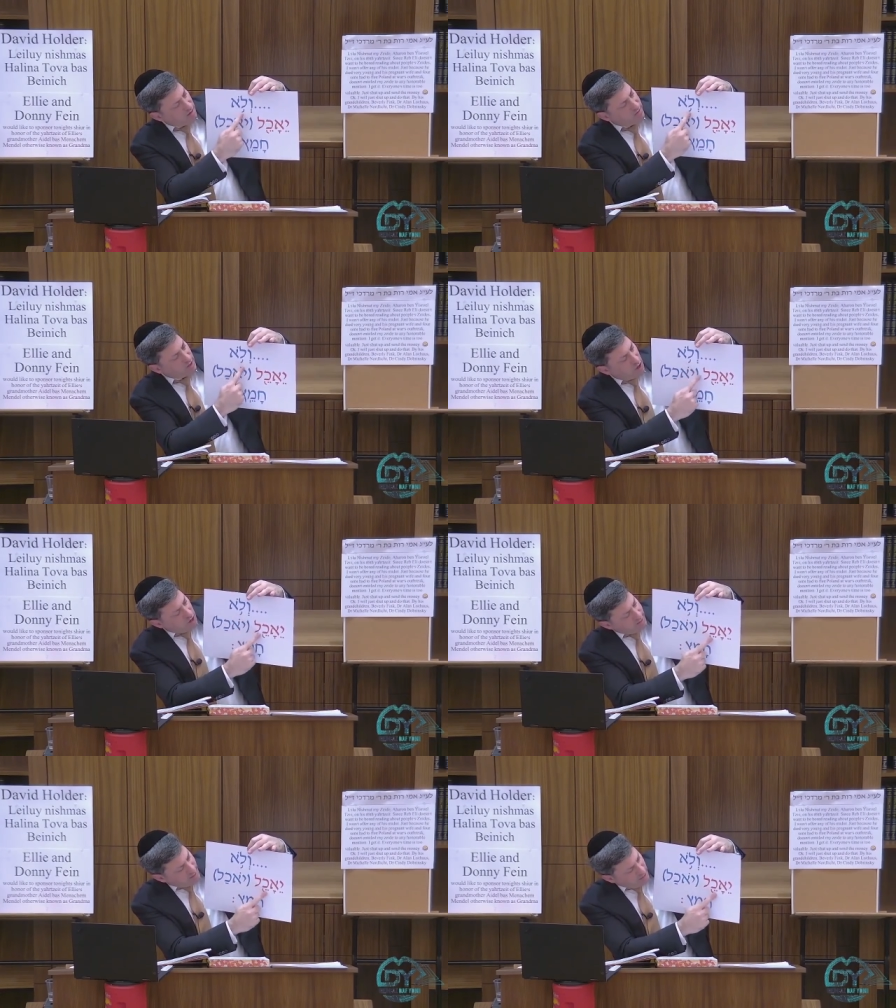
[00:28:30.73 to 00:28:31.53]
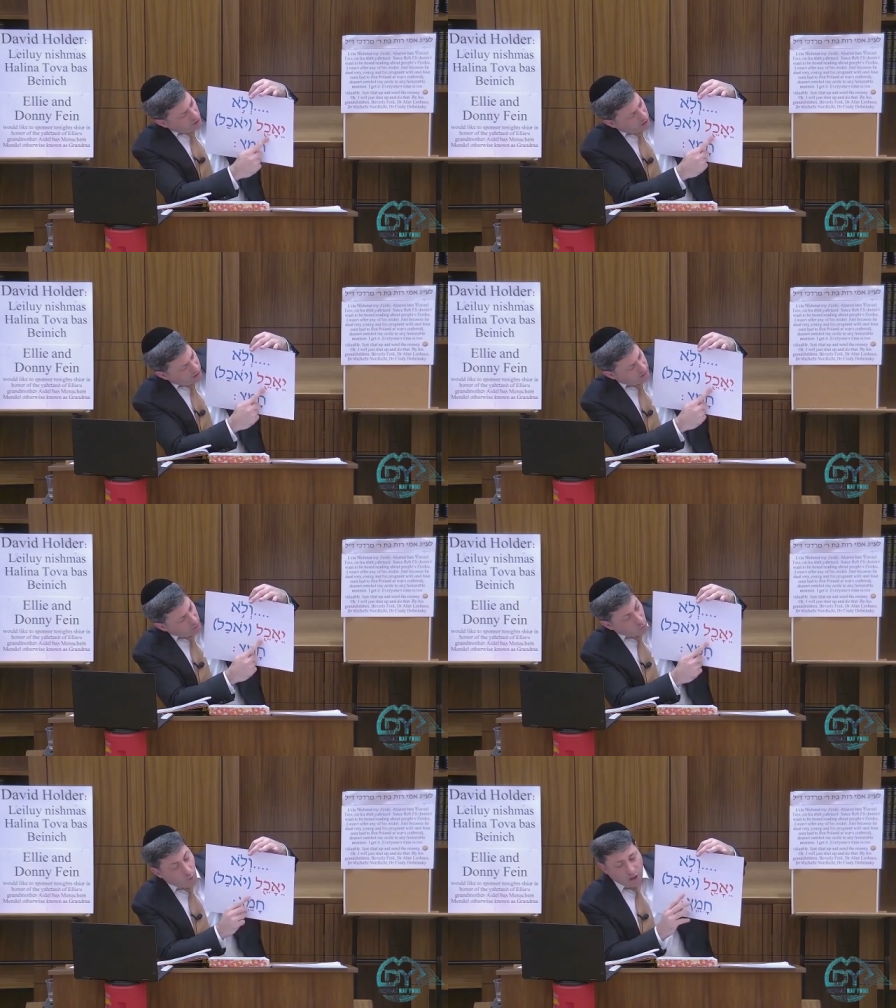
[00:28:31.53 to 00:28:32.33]
yei
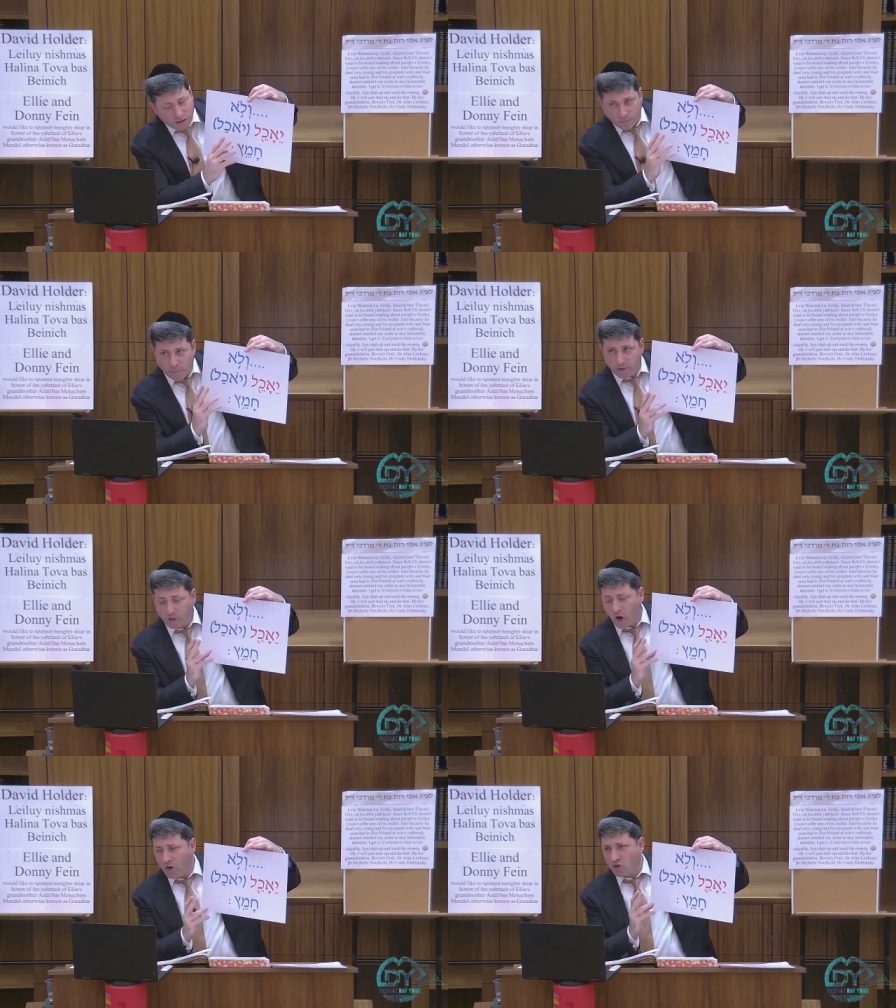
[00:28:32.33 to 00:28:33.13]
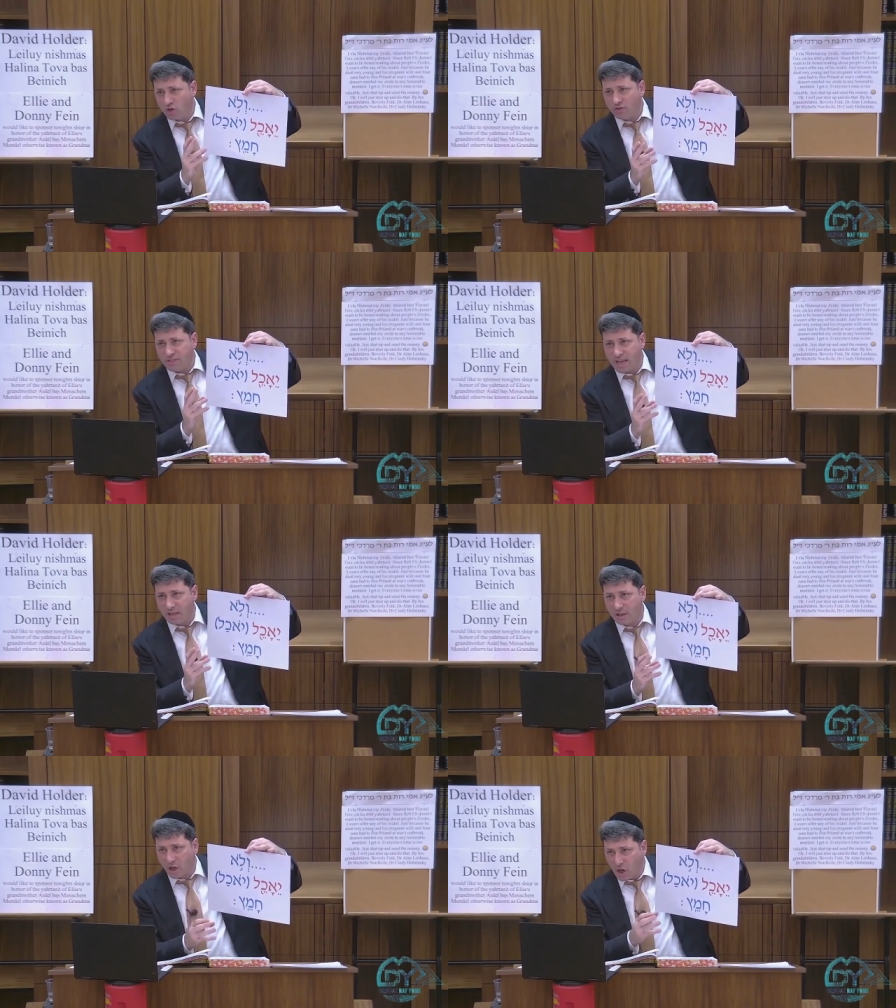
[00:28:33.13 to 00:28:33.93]
What the, the Torah should have
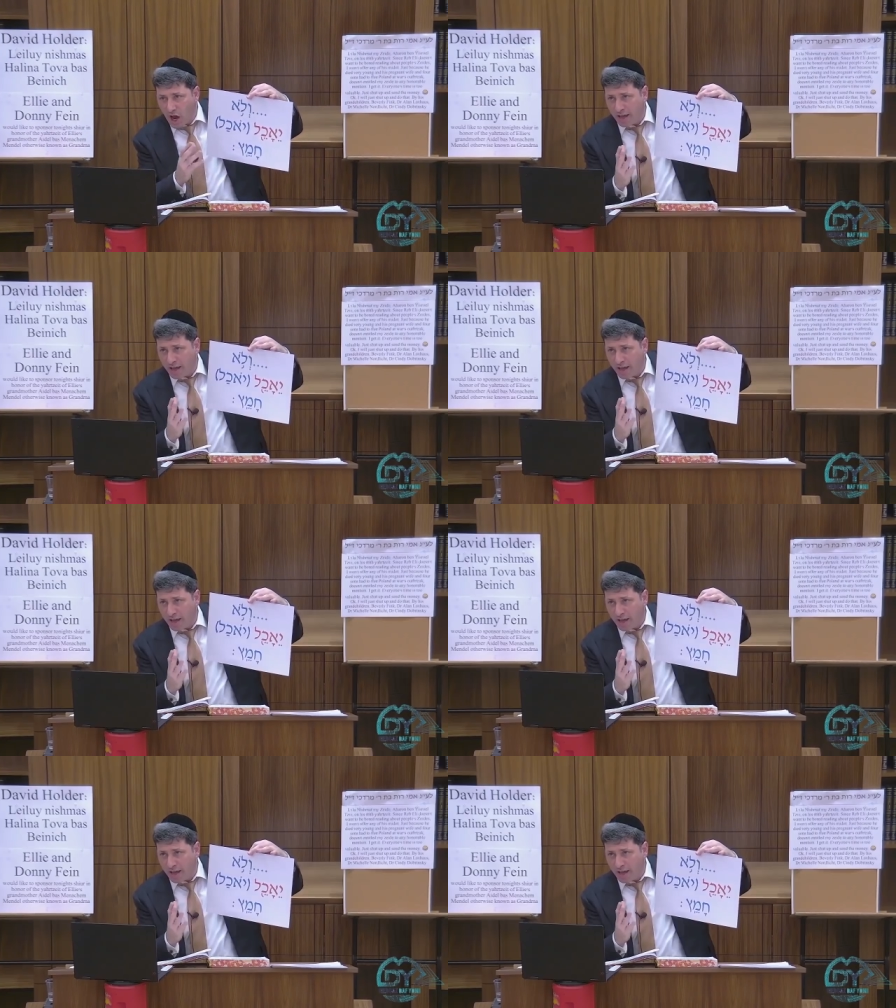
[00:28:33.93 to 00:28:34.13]
said, lo